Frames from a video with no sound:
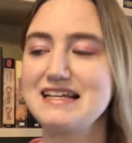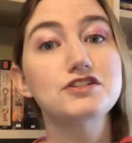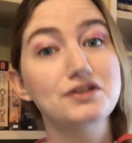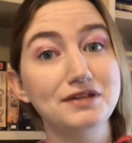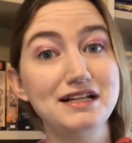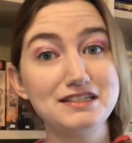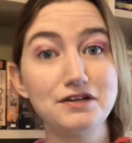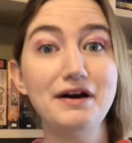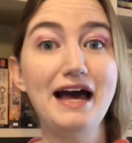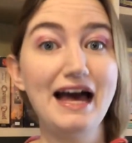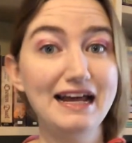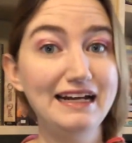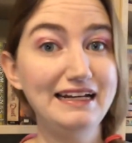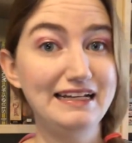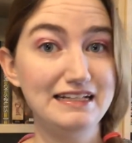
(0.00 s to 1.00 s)
So let's go
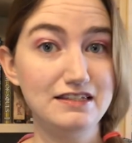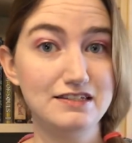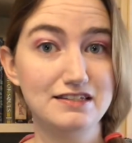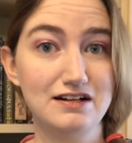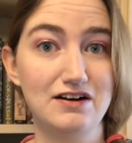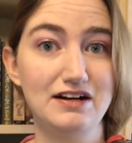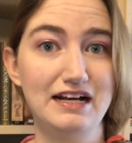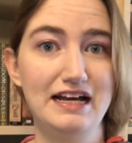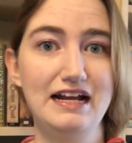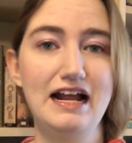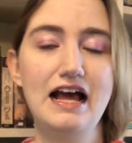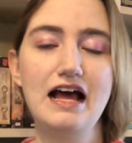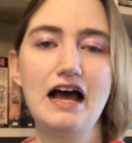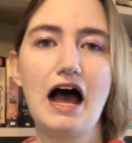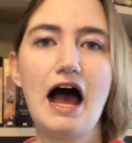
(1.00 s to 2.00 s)
ahead and get started.
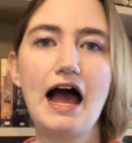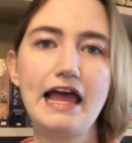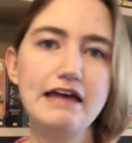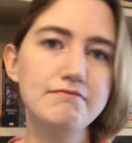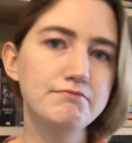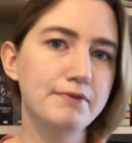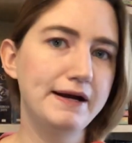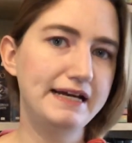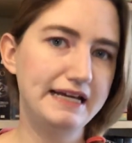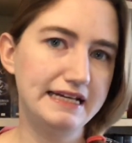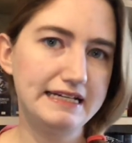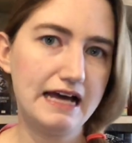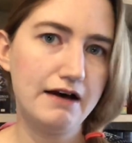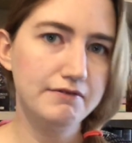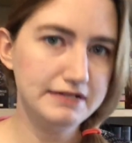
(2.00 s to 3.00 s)
I am breaking
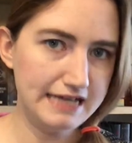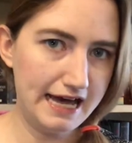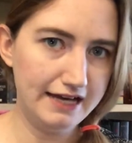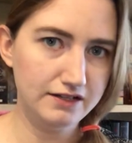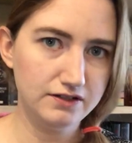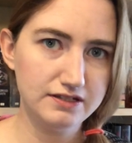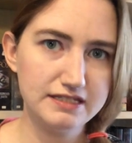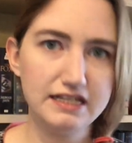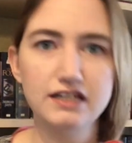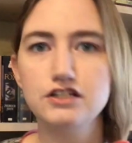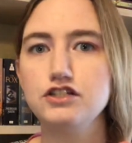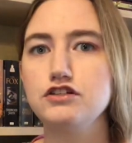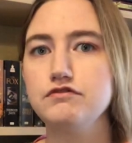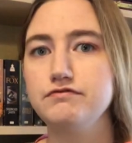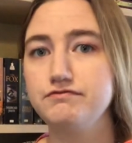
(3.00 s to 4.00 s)
down titles
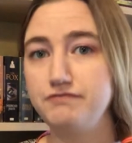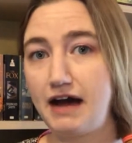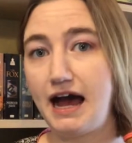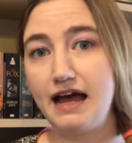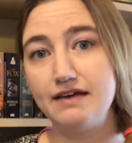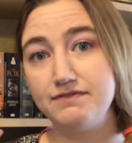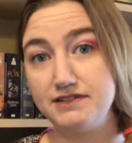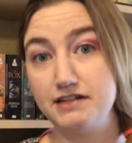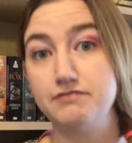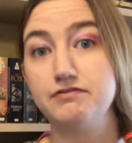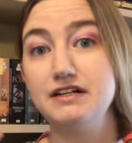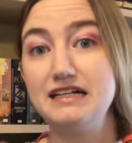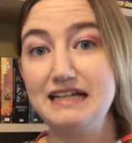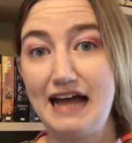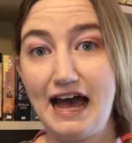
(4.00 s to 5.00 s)
into 5
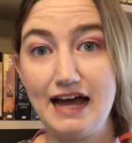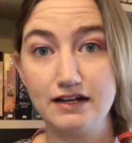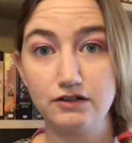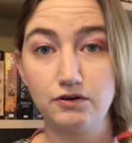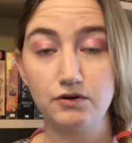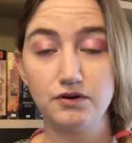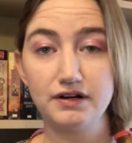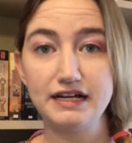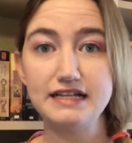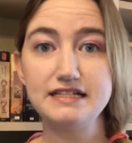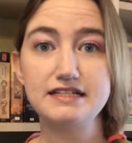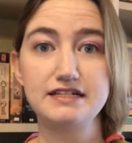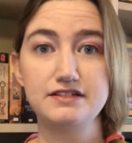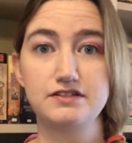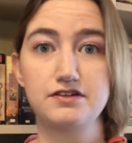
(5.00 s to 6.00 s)
different categories.
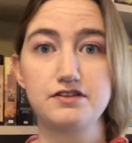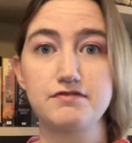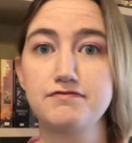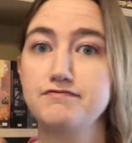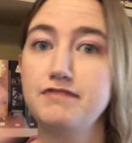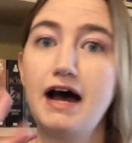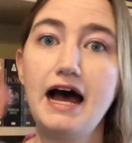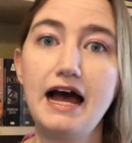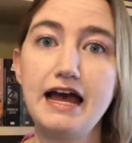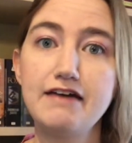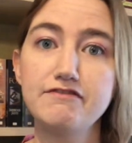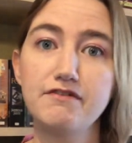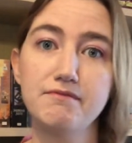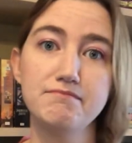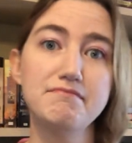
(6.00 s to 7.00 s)
These are the
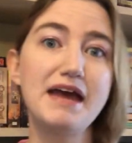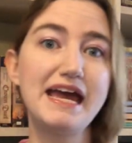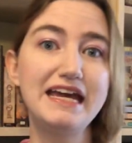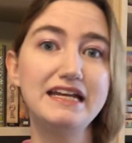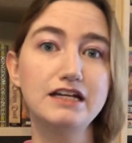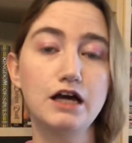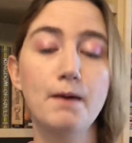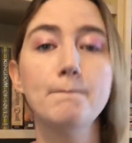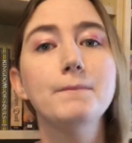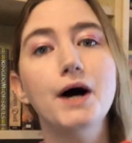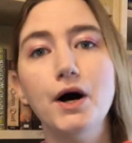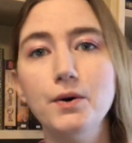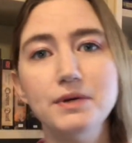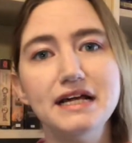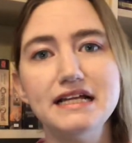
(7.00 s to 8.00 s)
5 main
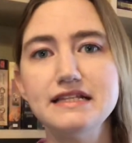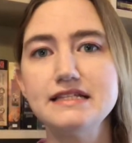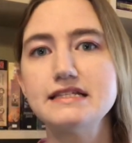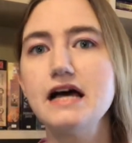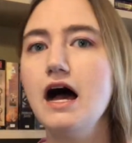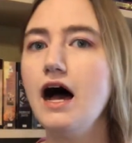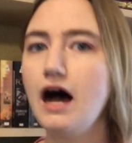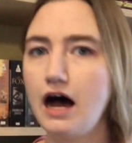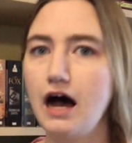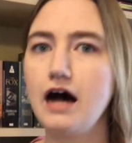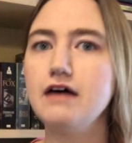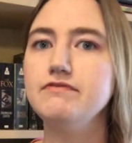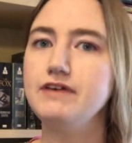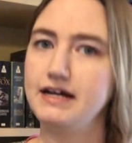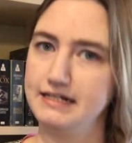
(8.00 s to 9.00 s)
components
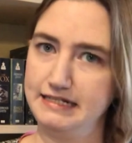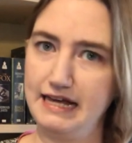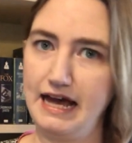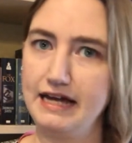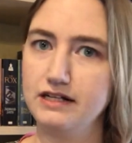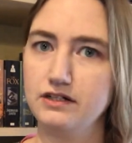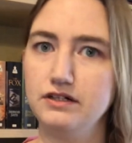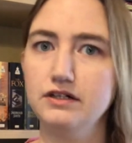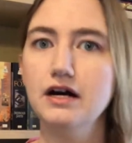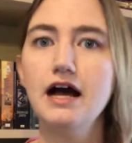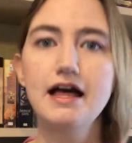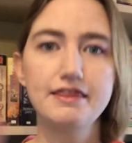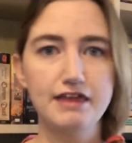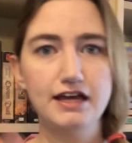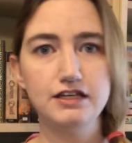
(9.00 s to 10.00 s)
of a title
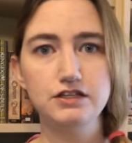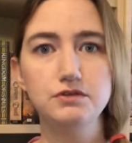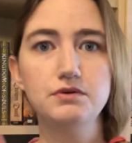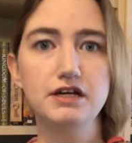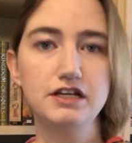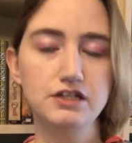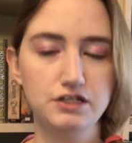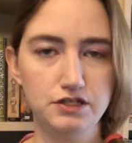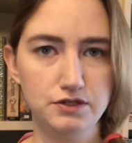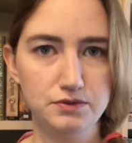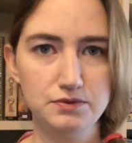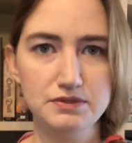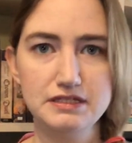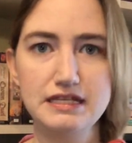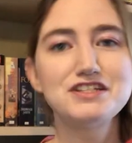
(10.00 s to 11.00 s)
that you can
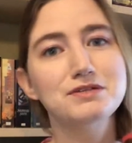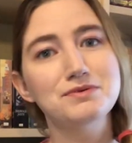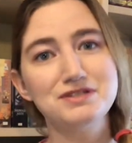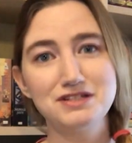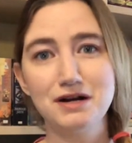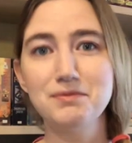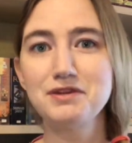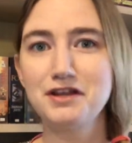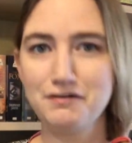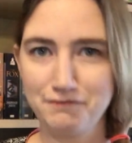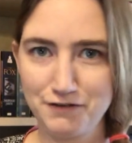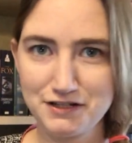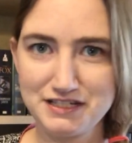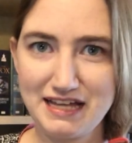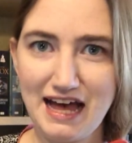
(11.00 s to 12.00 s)
use. So we'll start with our
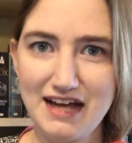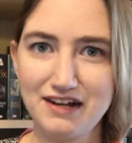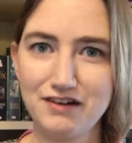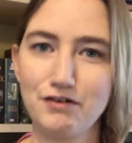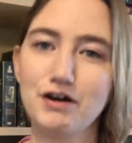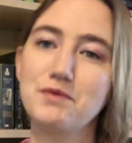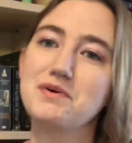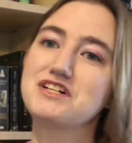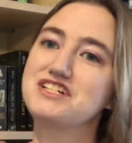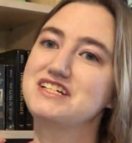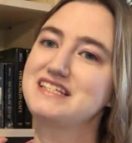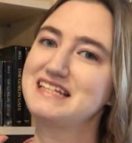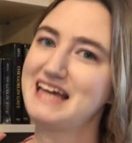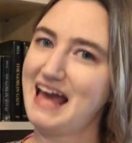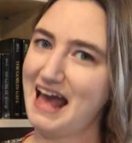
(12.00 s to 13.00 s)
first category, which
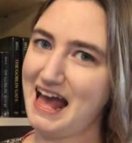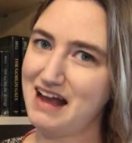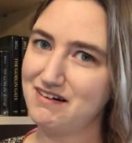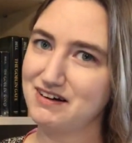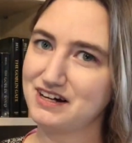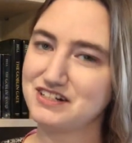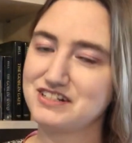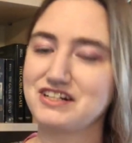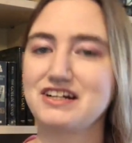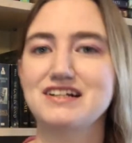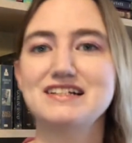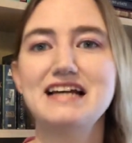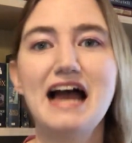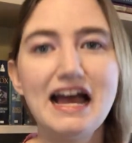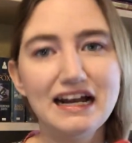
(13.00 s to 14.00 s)
is character.
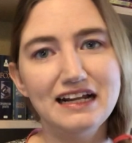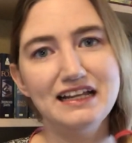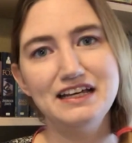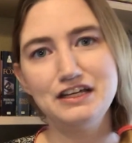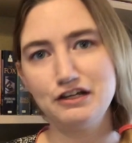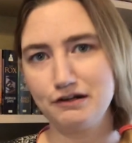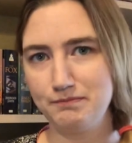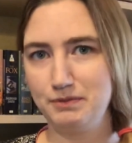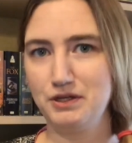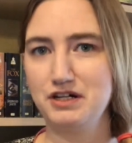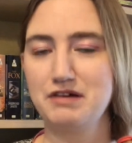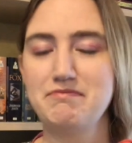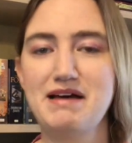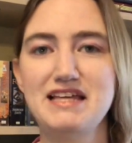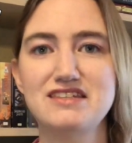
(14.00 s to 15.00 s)
Titling your
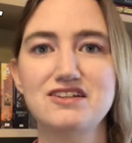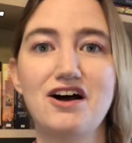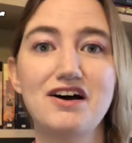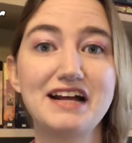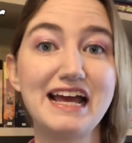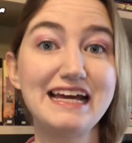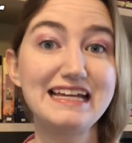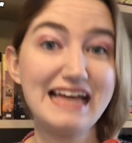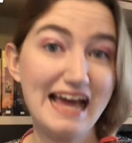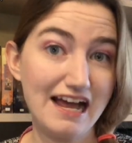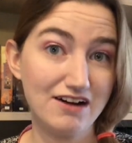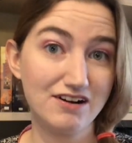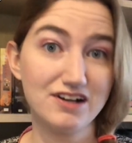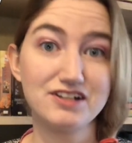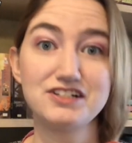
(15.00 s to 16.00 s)
book based on a
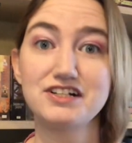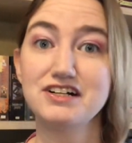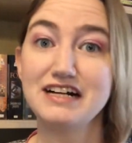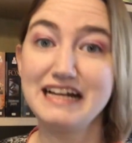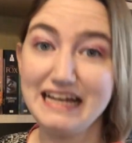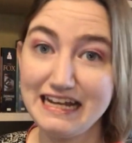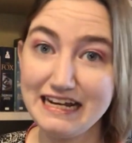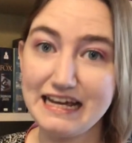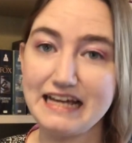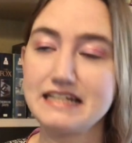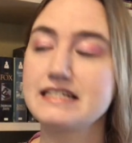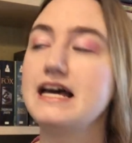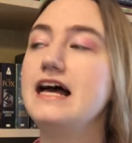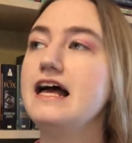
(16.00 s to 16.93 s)
character in it.